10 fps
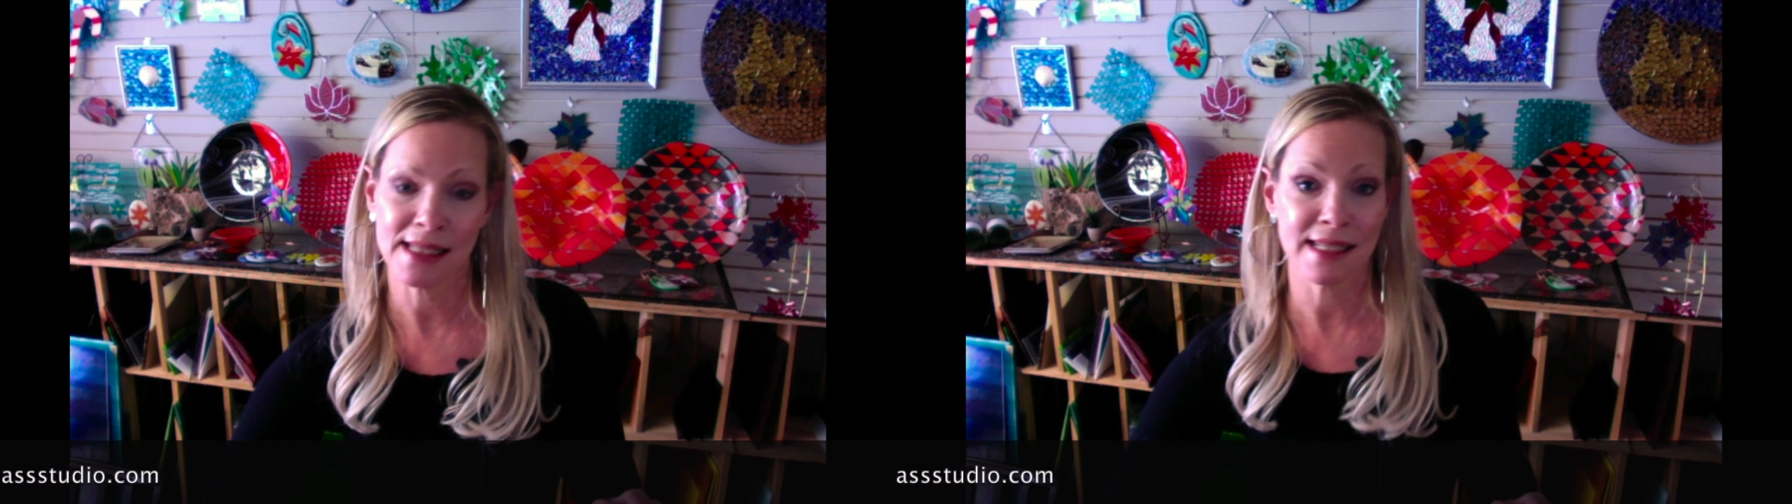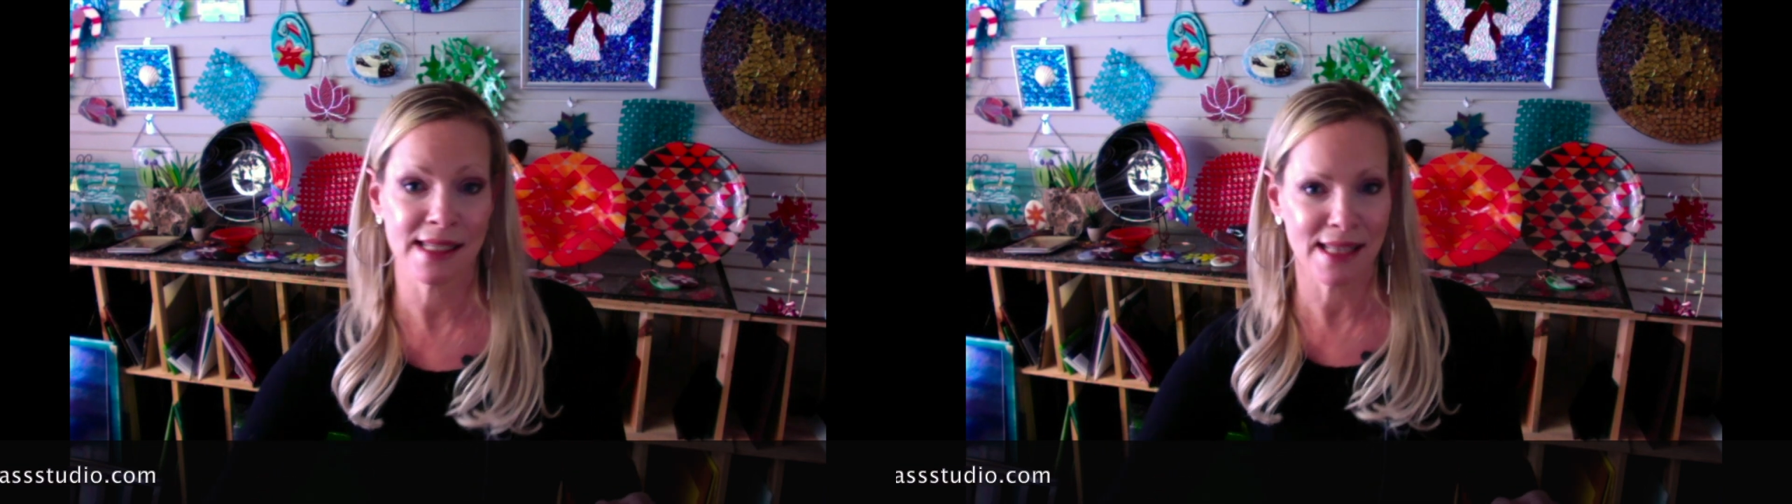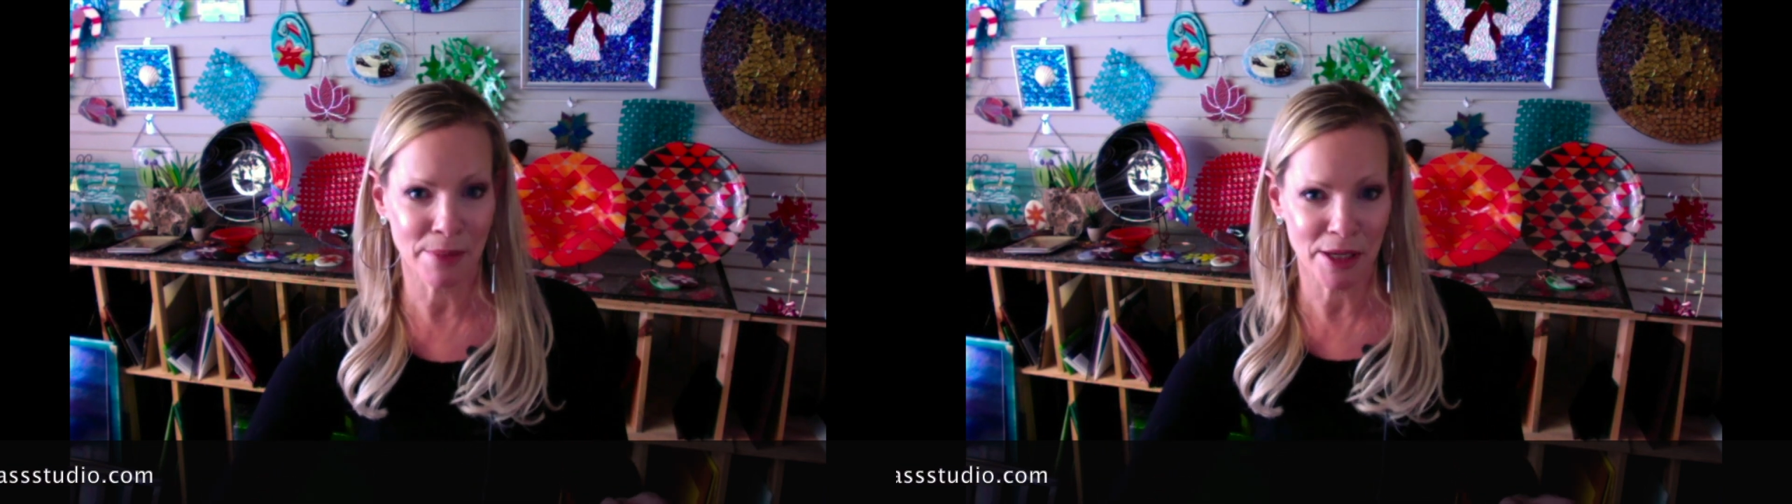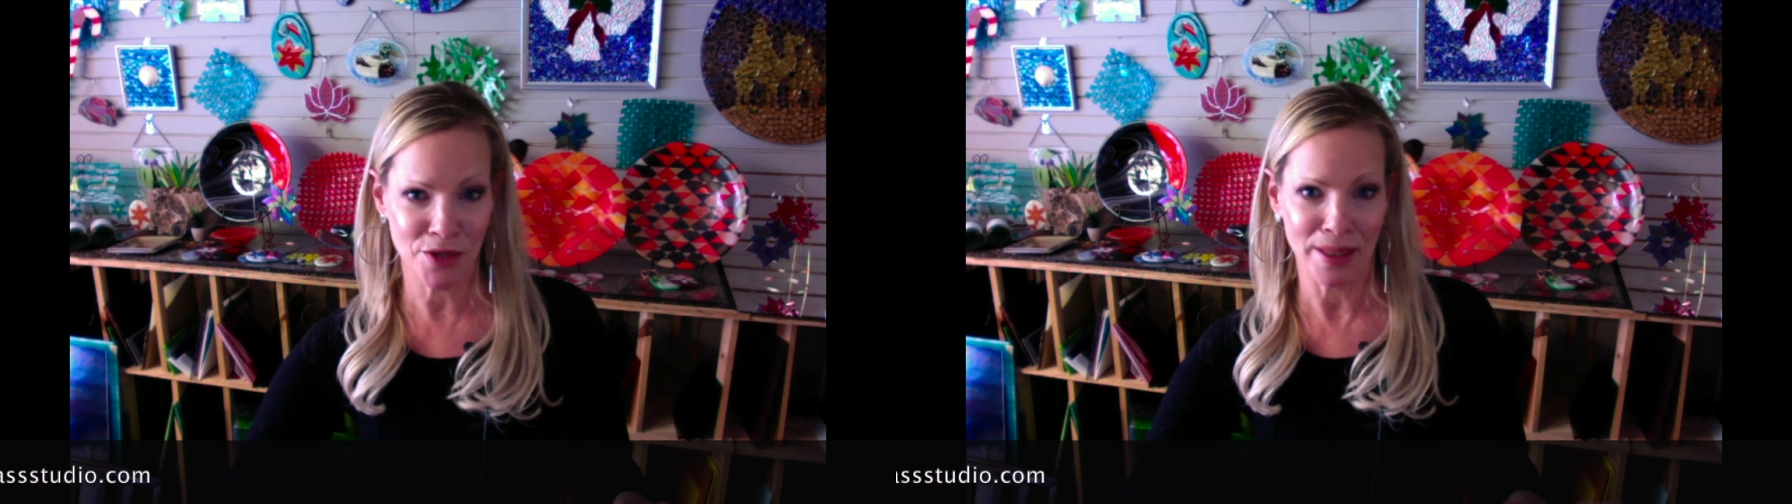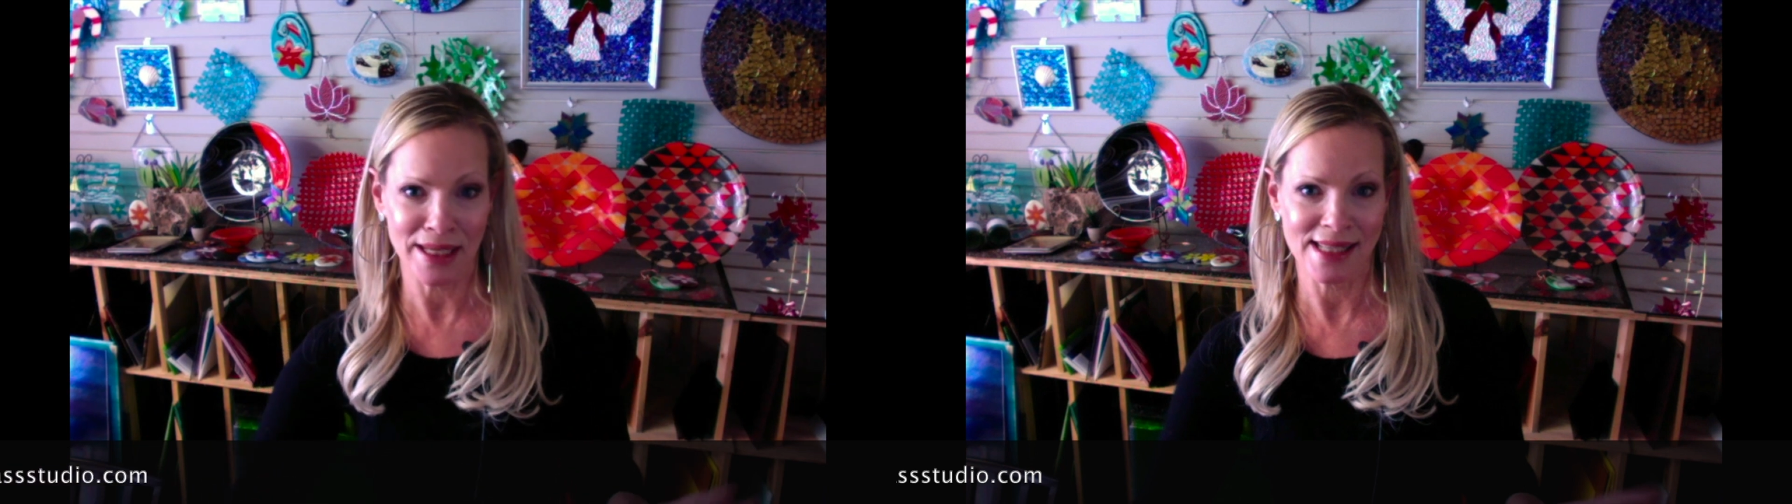December
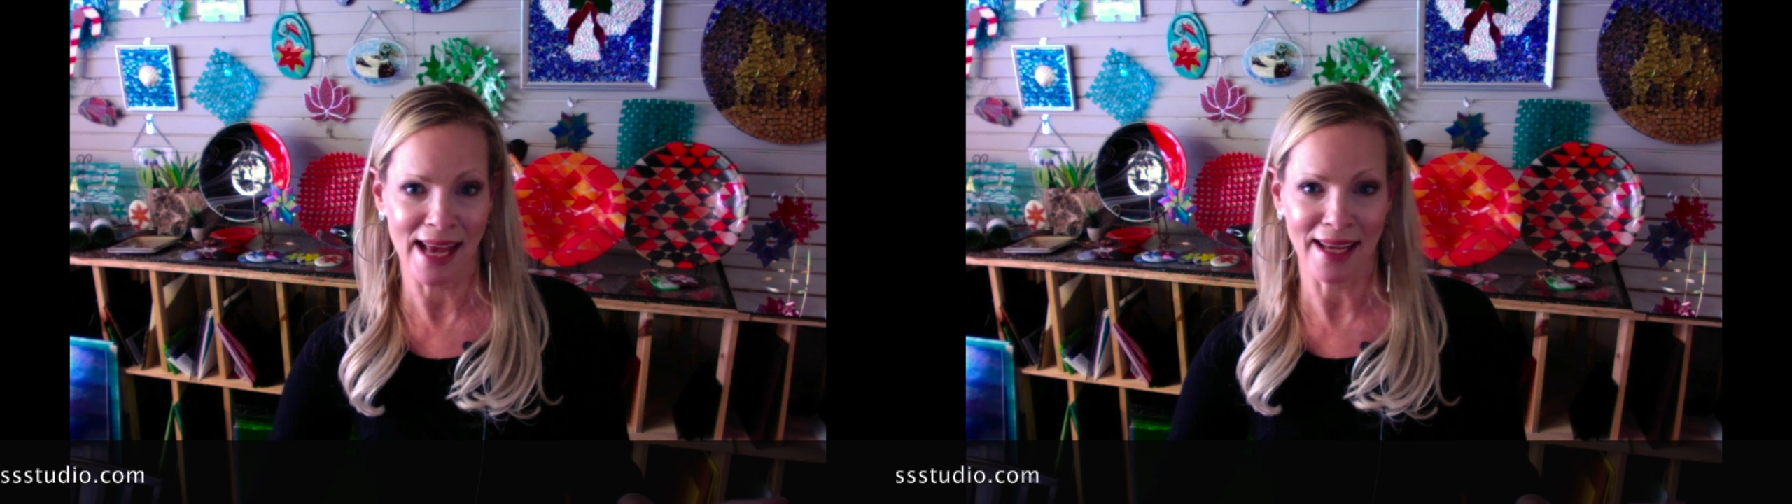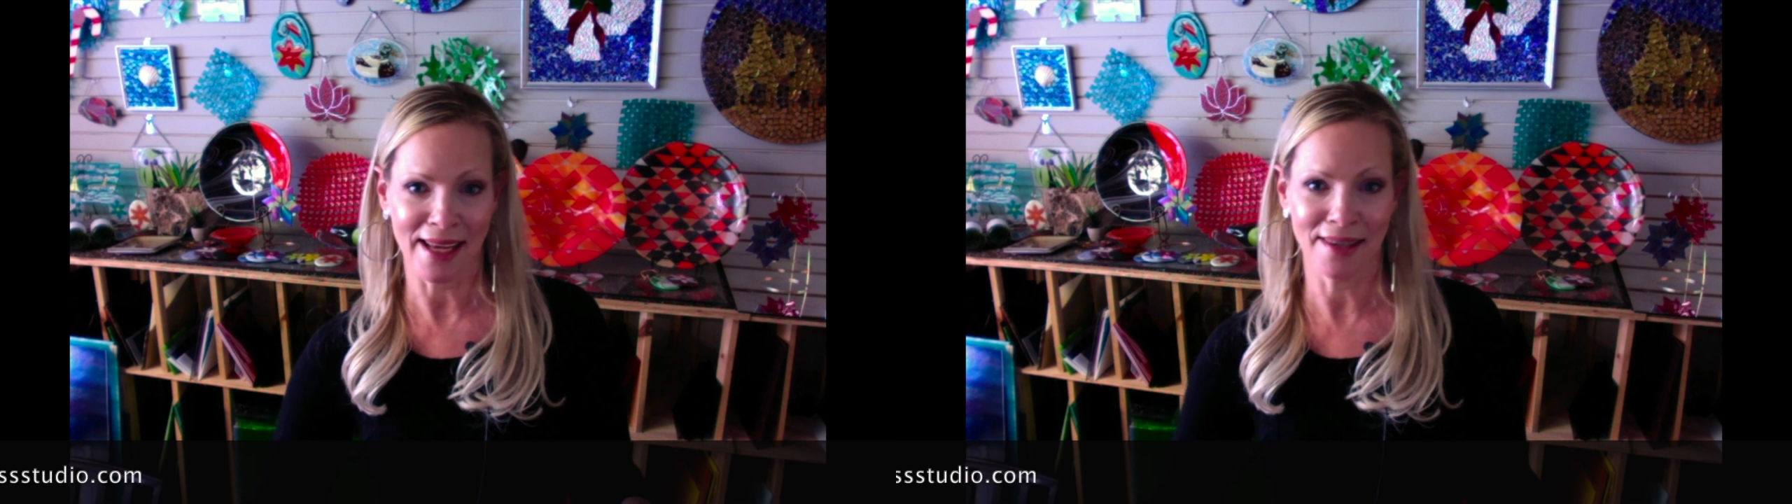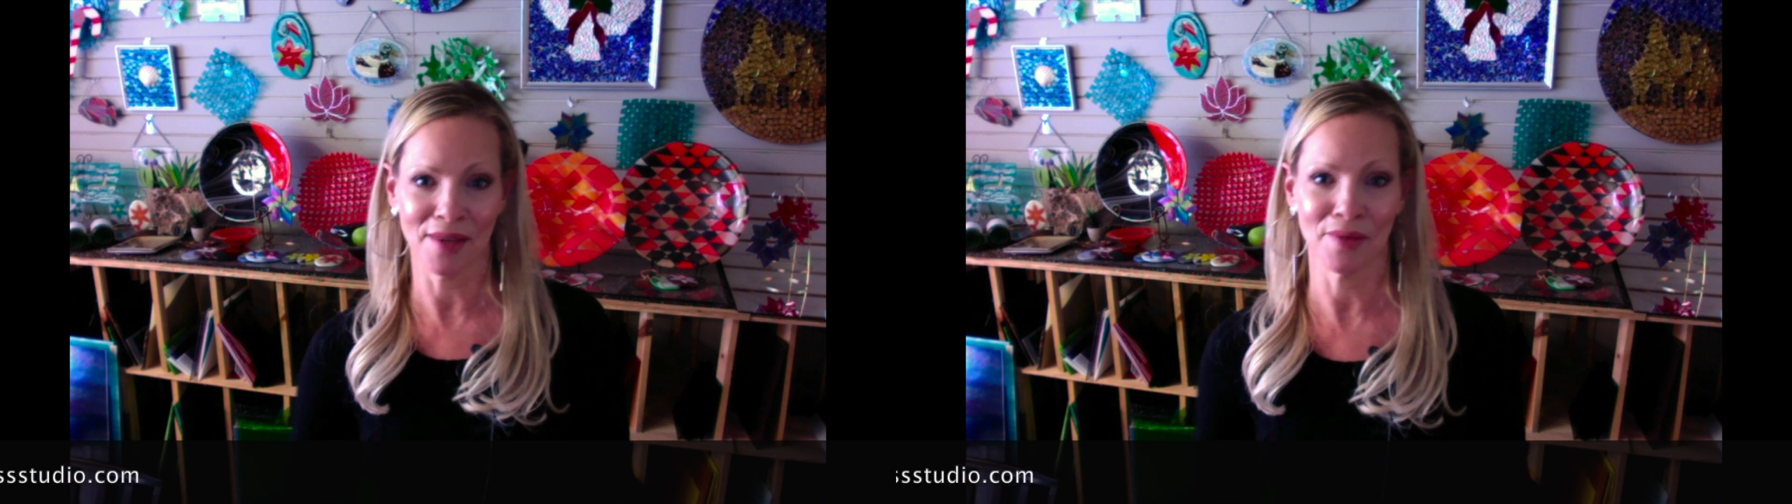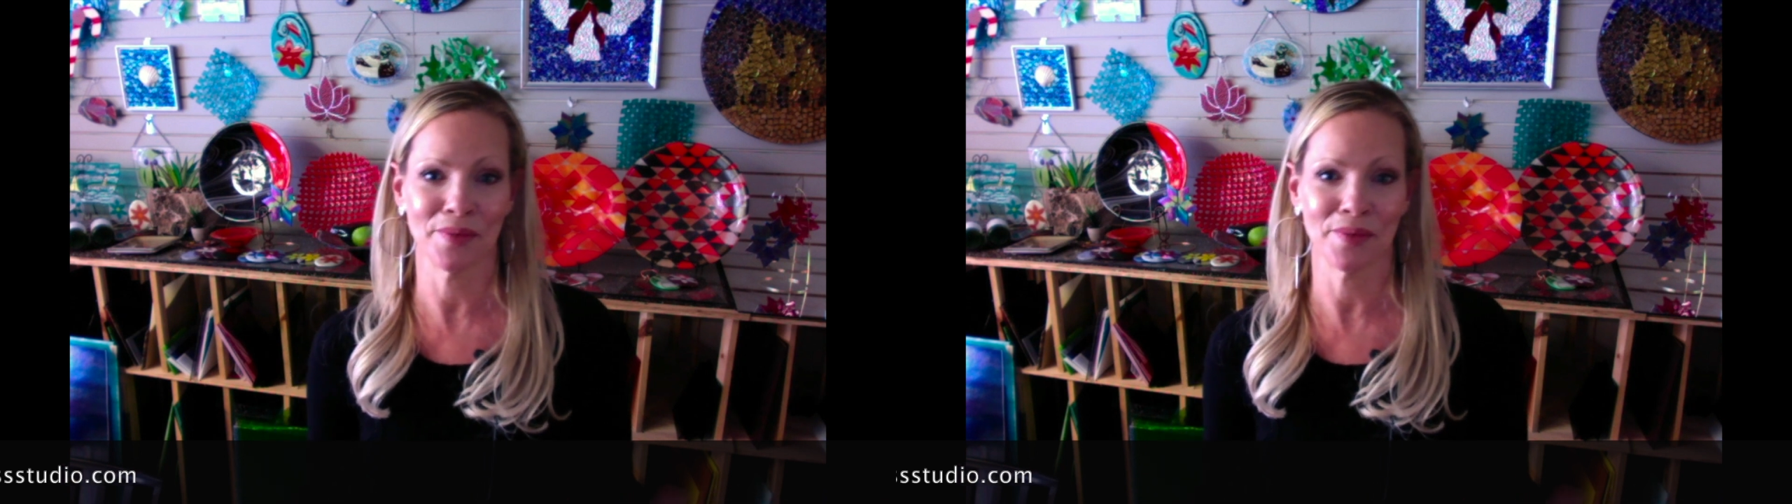22nd.